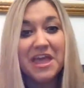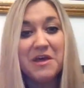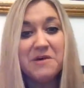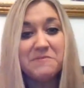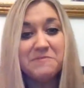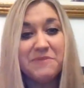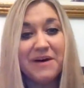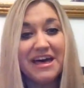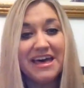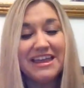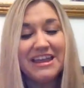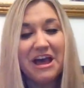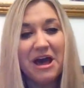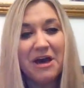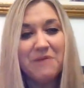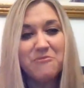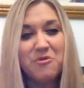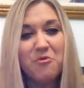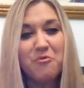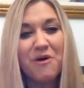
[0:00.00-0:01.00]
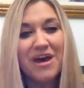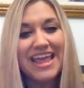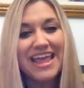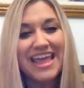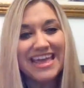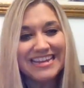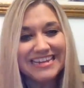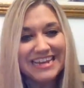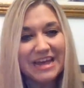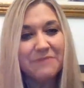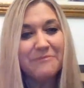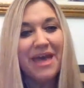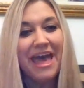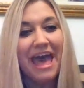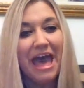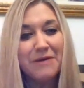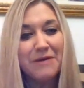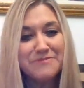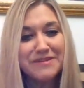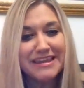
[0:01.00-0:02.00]
But what ended up
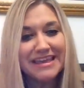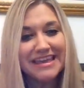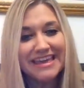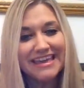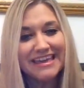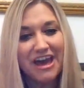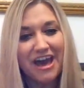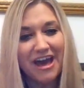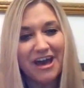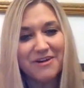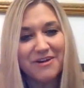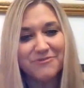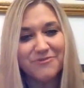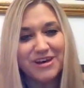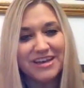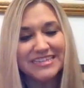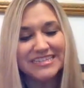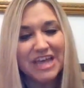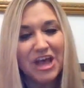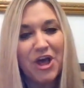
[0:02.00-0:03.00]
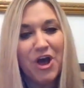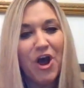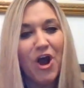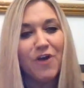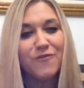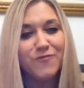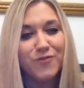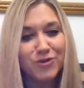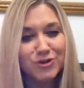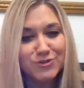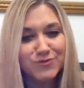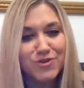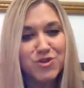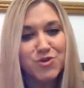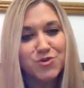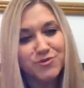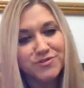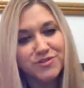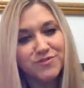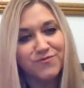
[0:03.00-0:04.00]
happening was our first
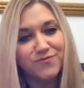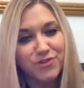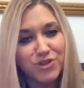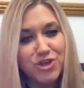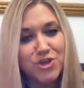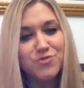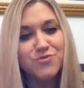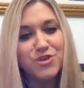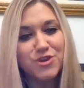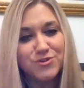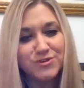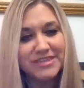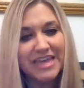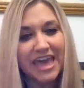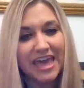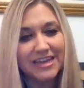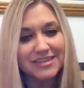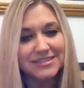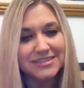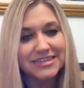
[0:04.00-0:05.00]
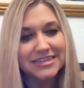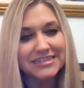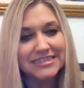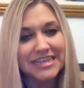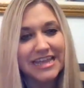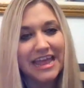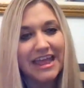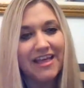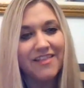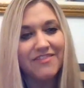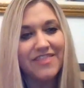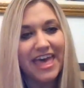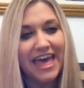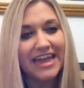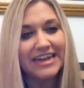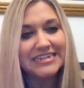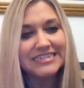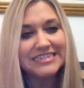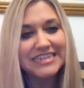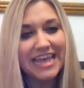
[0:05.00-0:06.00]
few use cases
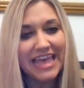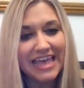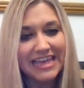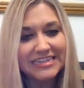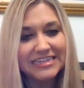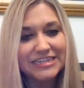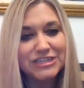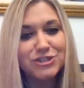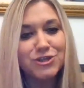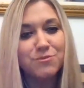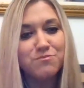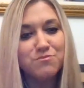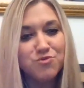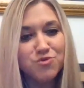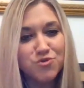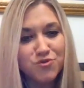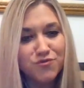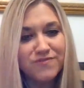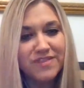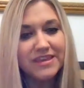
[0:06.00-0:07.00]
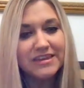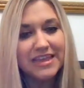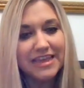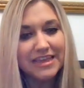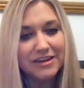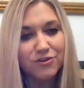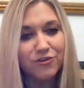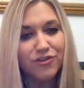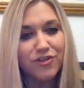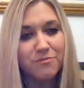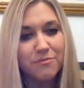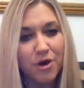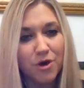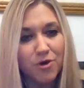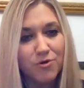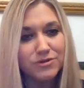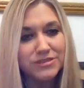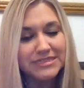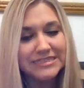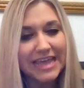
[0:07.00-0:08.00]
that tended to move the needle the
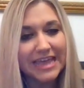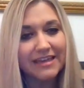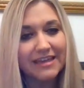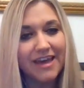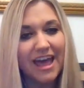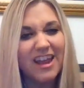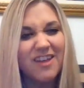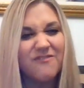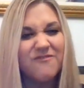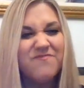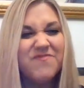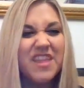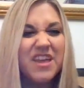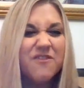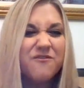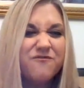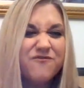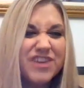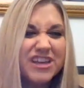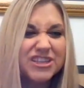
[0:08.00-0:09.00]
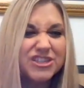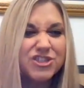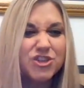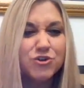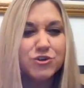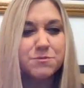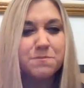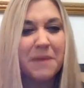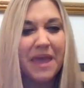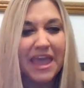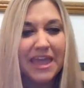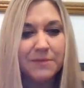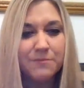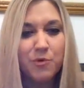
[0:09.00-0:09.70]
most and kind of fix those pain